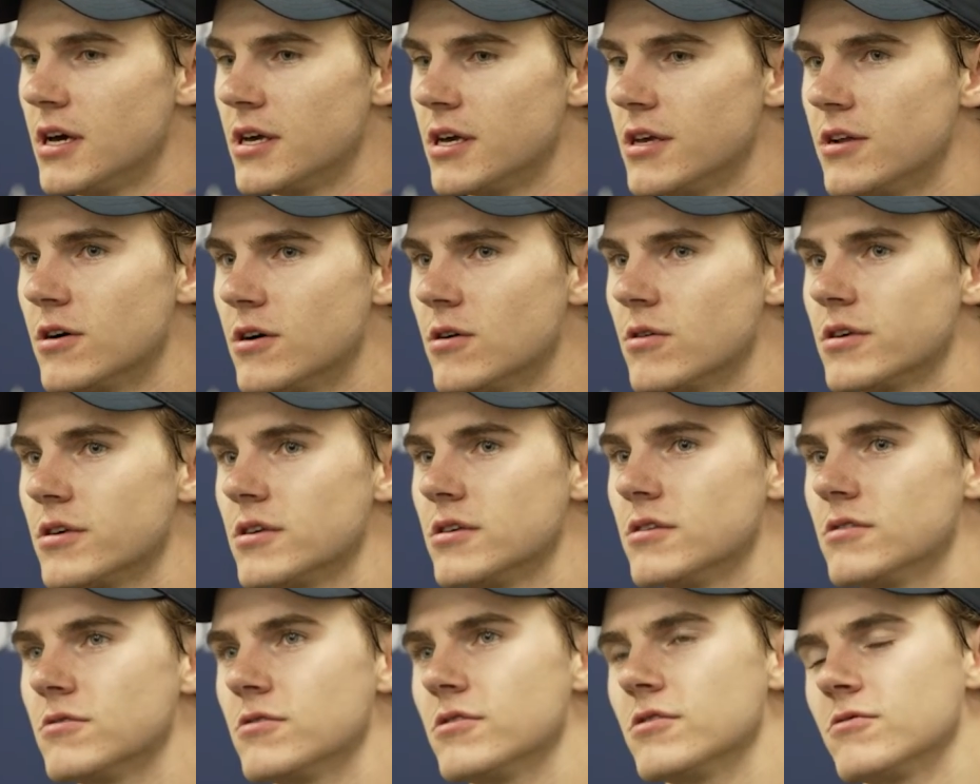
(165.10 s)
you know,
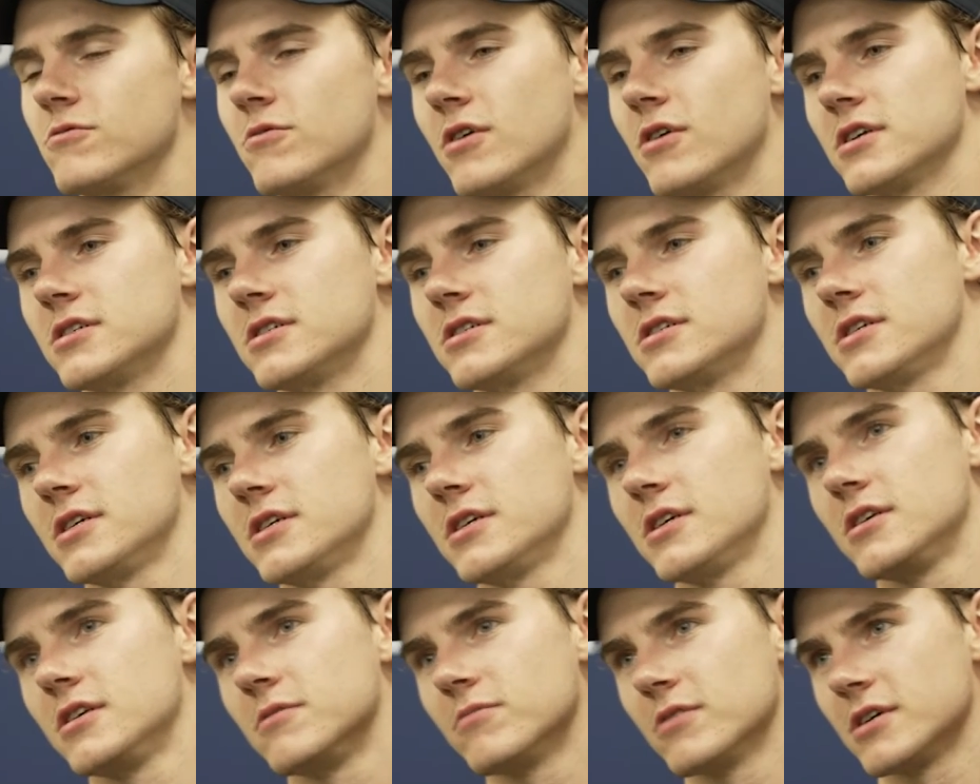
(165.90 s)
you watch
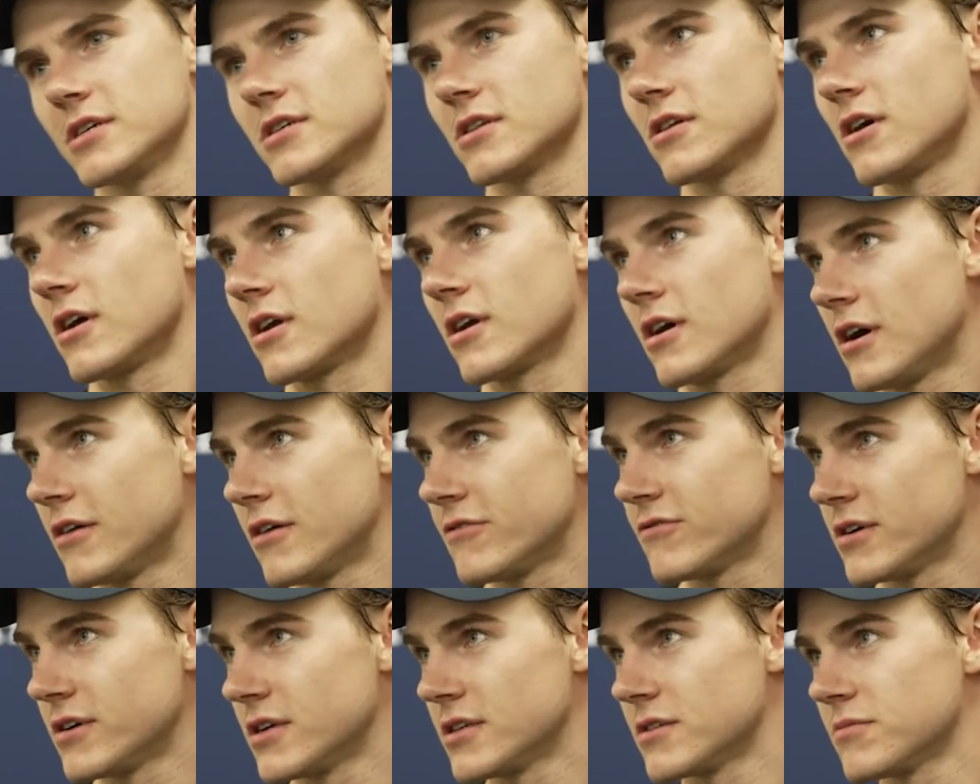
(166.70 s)
Z, he plays a lot
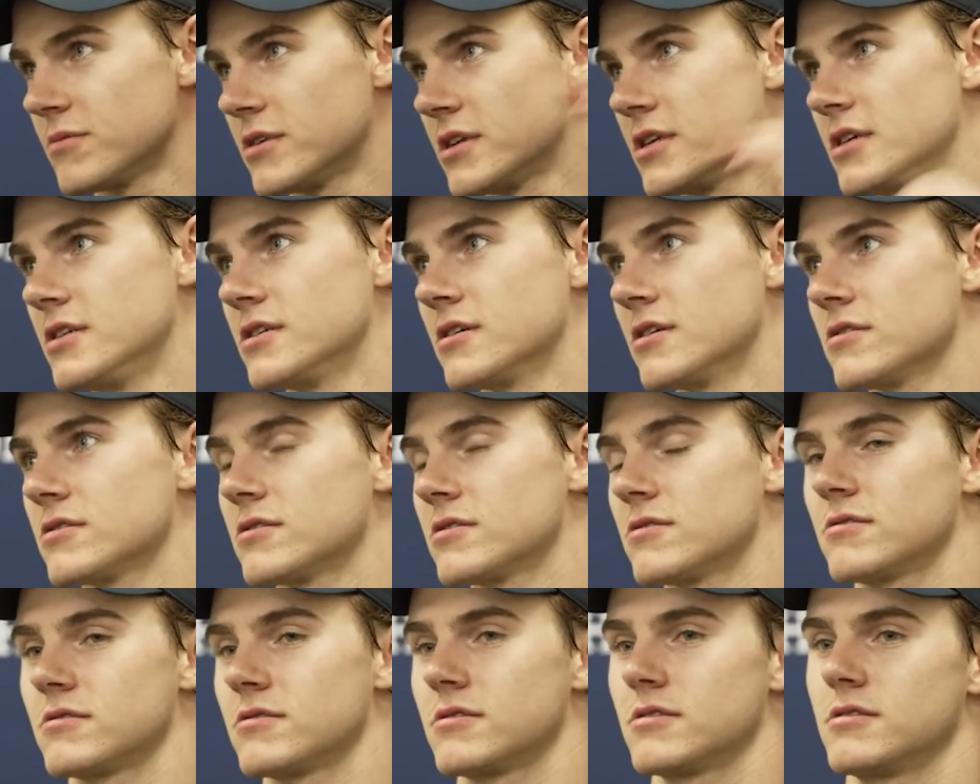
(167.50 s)
of offense, but he's
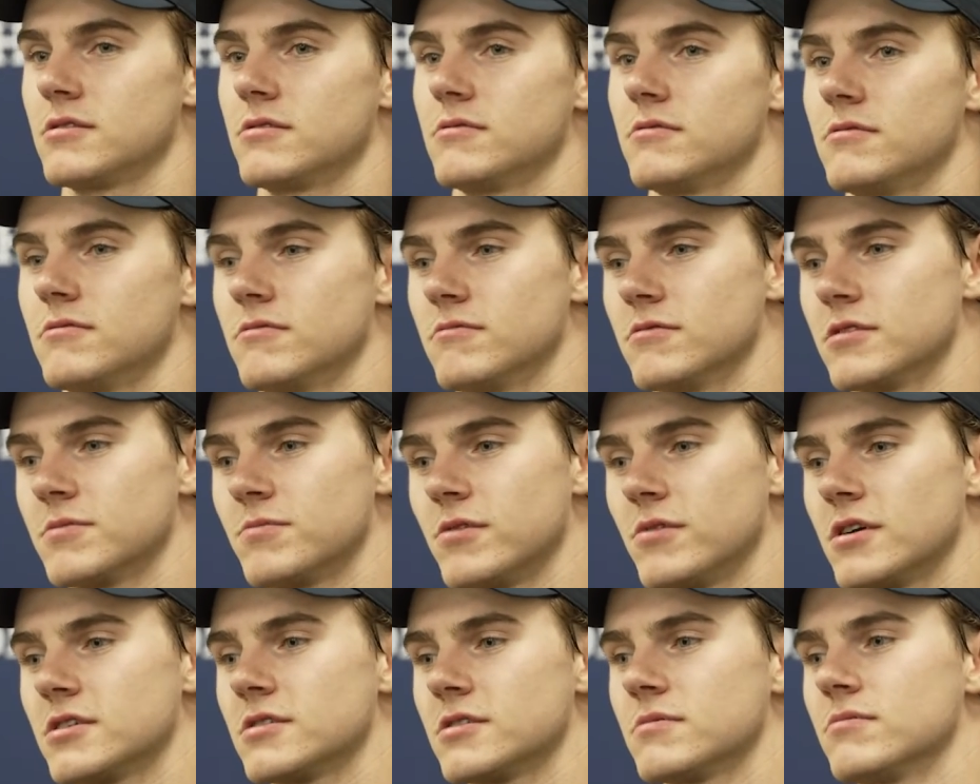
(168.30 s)
also
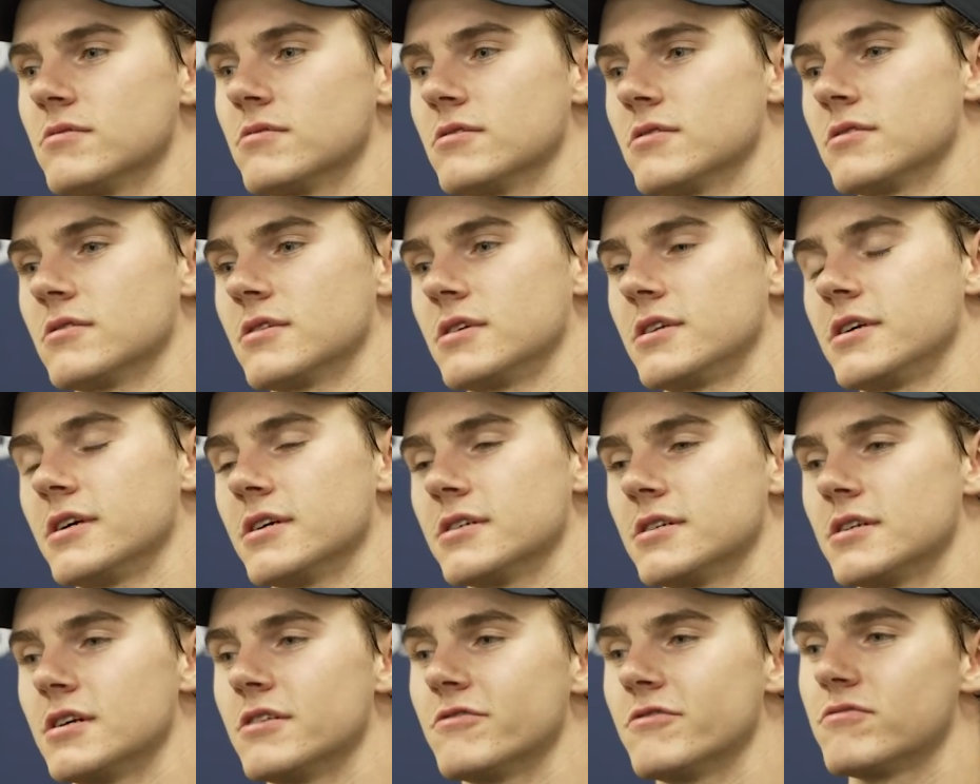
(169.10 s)
responsible and he
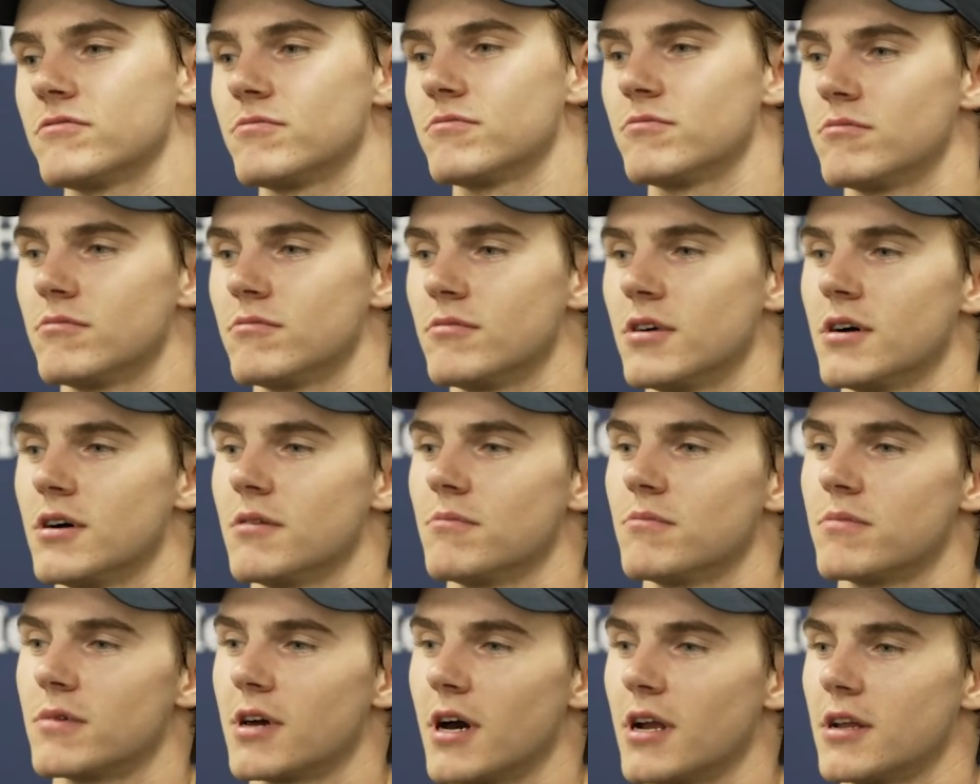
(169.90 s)
has enough
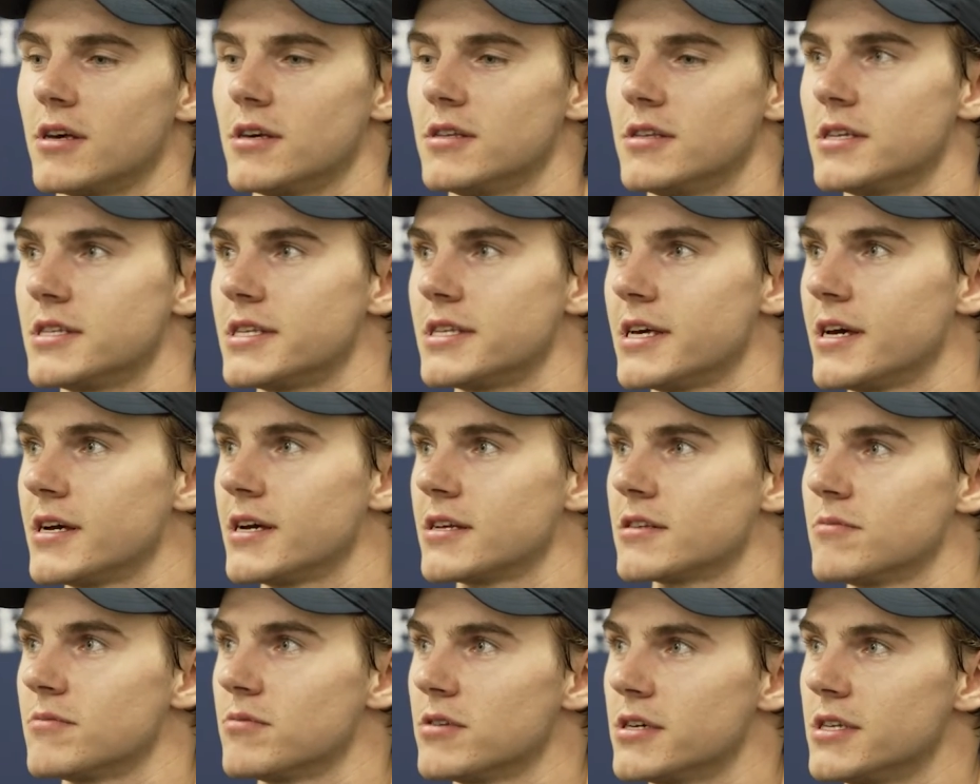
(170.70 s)
kind of in the
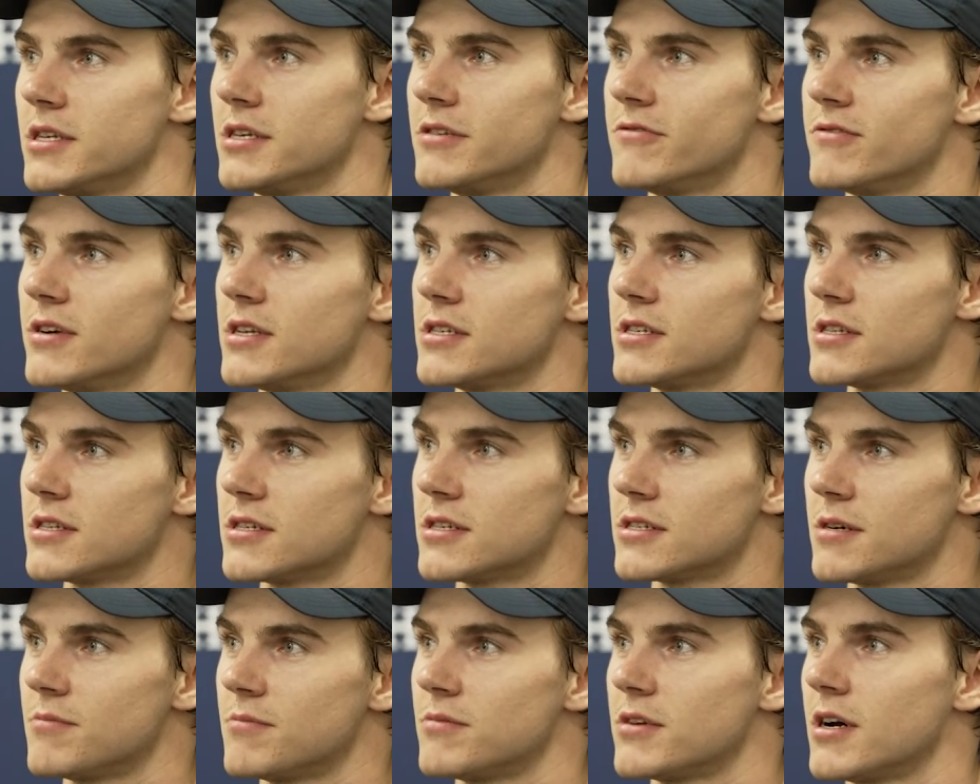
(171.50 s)
tank to play defense at
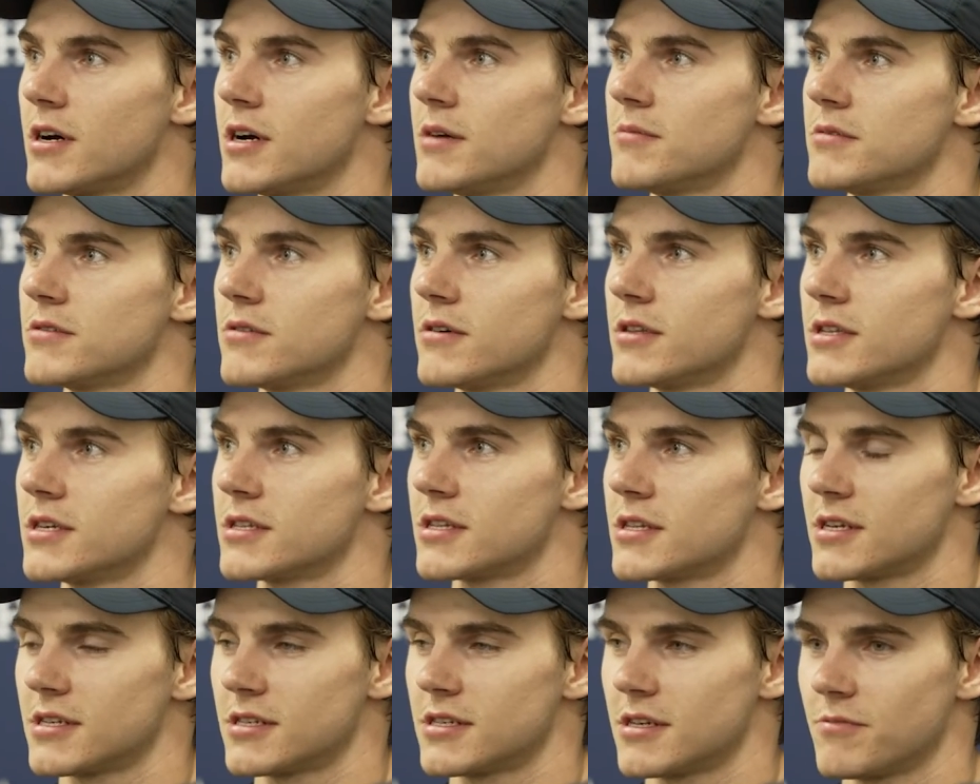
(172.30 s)
the same time. So I
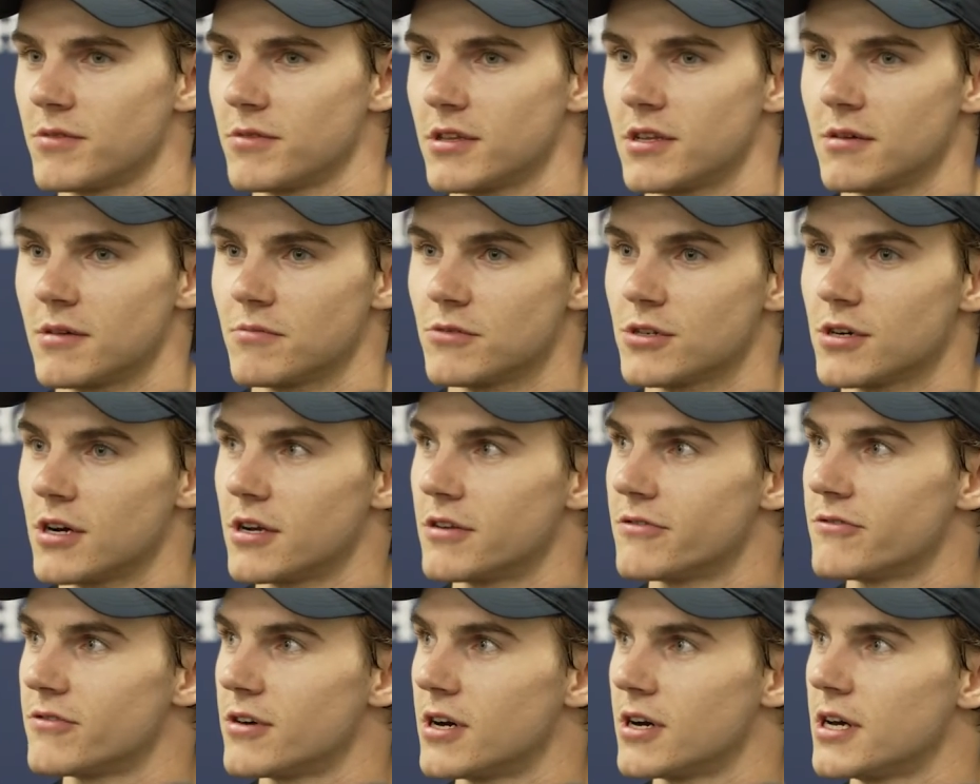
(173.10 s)
think that's something that I'm
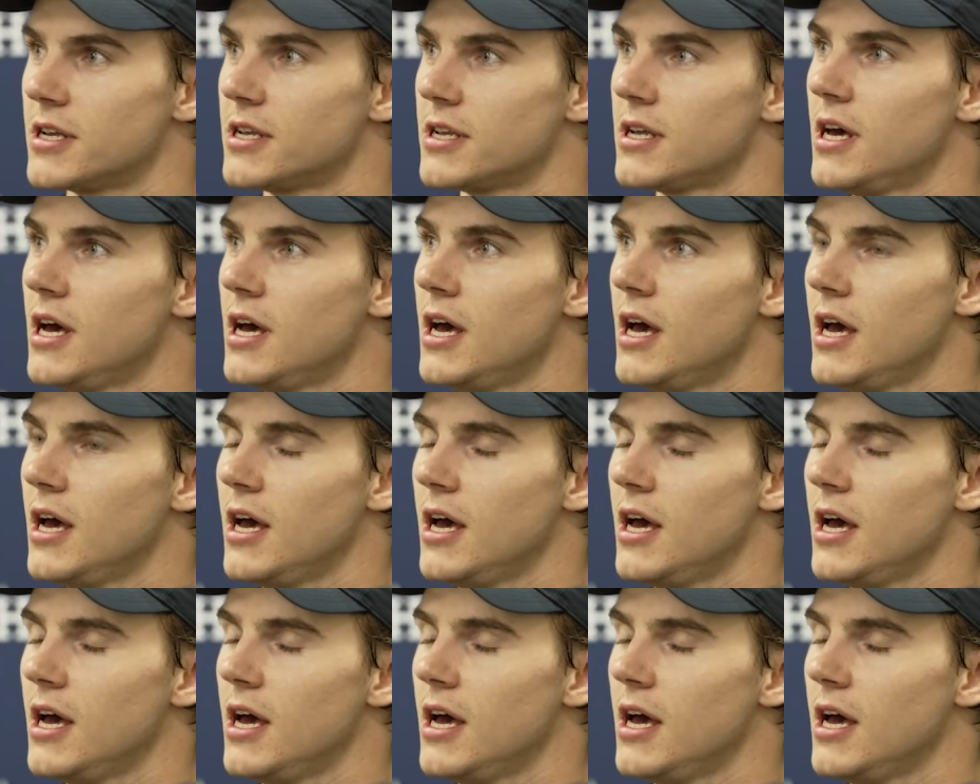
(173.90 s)
trying to find.